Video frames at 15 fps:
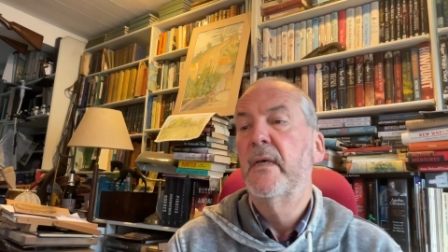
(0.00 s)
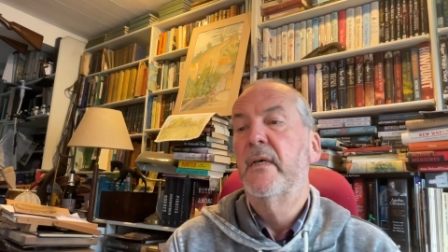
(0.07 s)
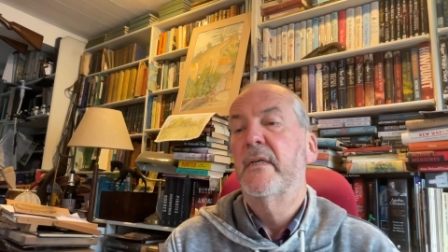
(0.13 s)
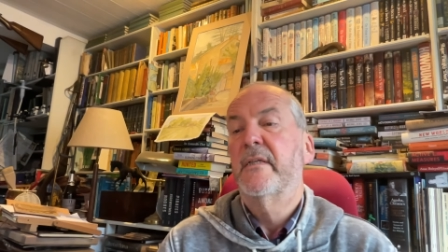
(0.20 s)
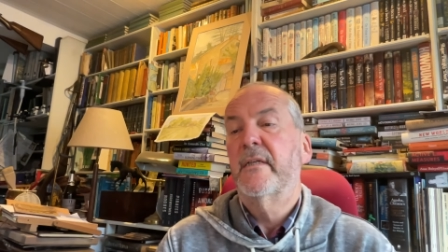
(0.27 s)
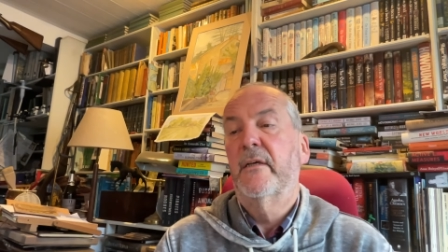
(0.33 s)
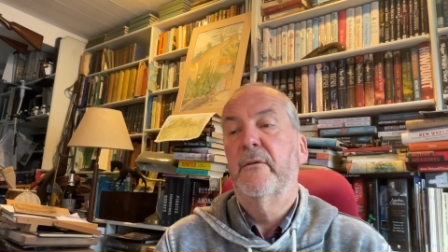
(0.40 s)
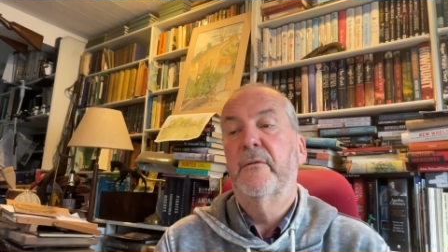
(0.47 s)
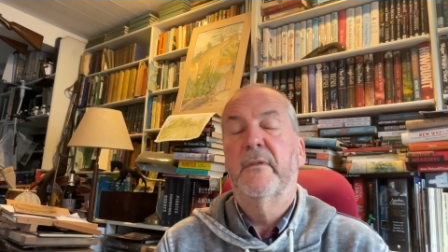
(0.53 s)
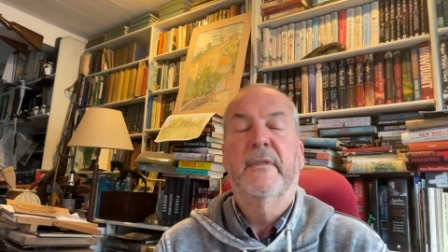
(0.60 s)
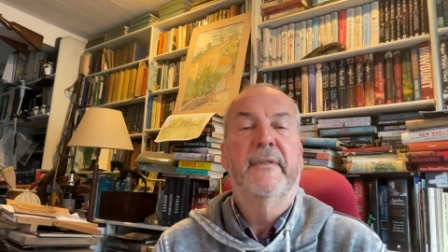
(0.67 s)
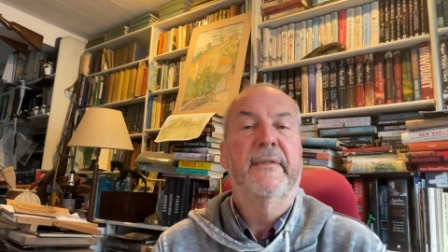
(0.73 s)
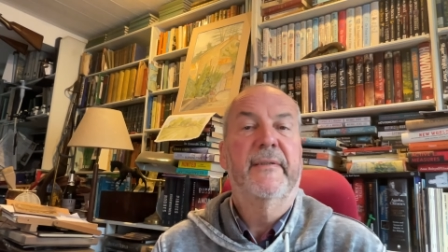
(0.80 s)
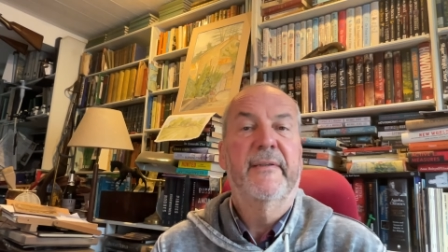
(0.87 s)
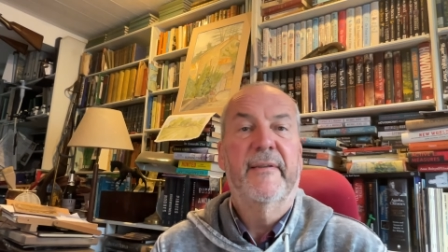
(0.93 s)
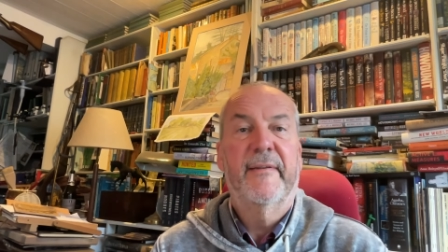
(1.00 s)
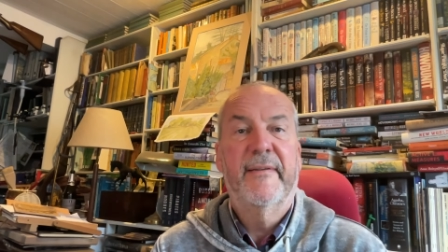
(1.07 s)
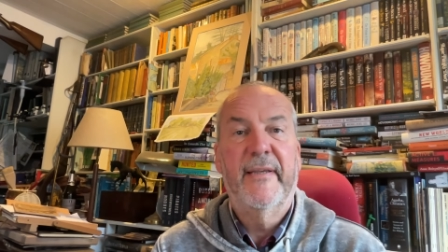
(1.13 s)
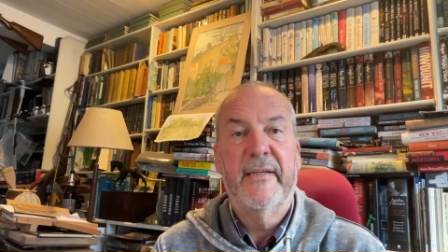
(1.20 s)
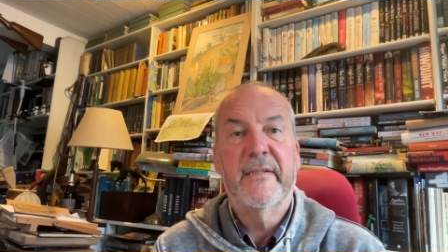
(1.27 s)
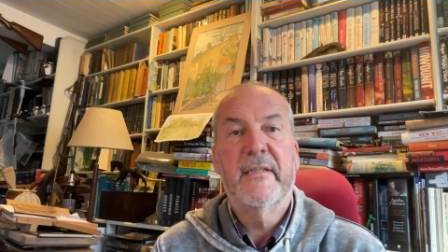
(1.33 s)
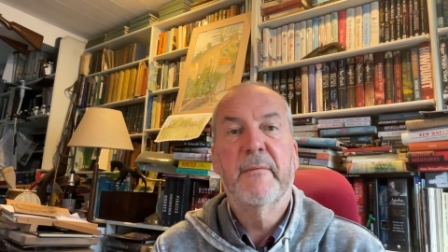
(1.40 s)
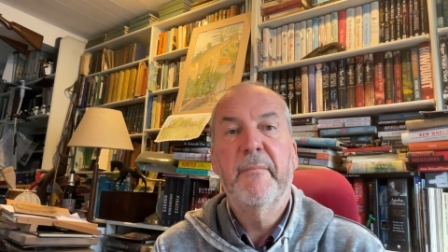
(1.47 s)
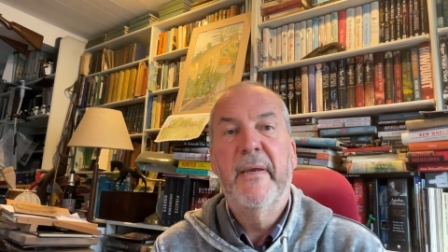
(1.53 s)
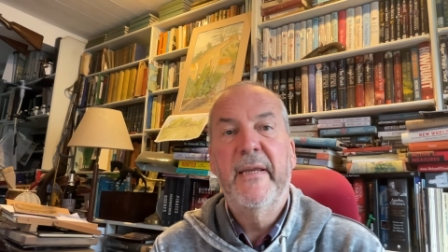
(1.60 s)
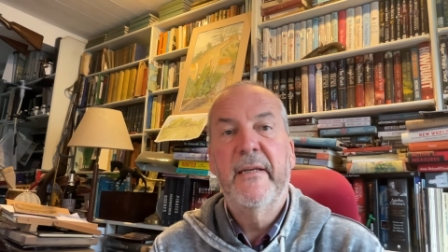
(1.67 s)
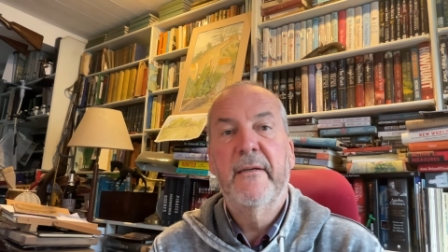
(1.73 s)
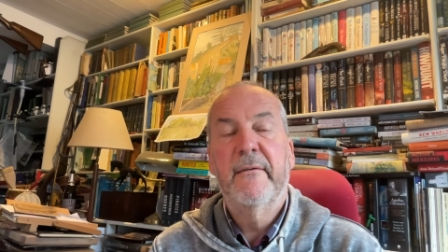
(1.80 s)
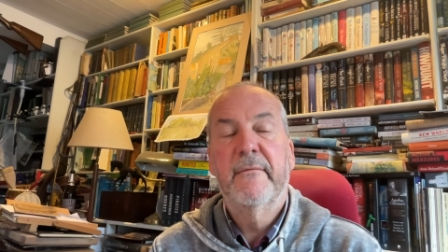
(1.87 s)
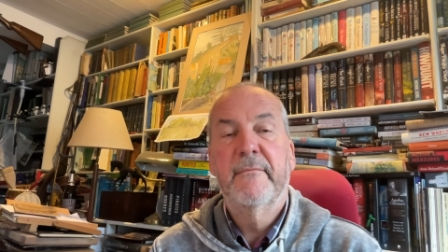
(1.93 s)
So that's the
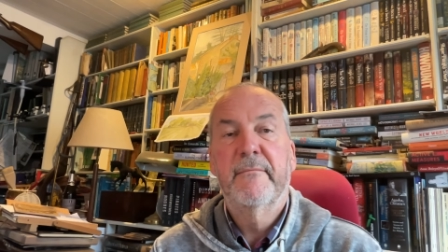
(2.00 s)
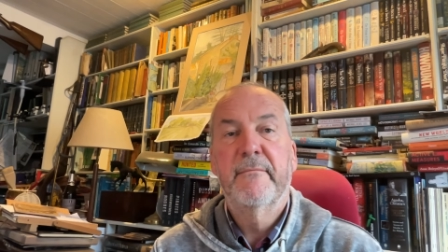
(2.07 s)
main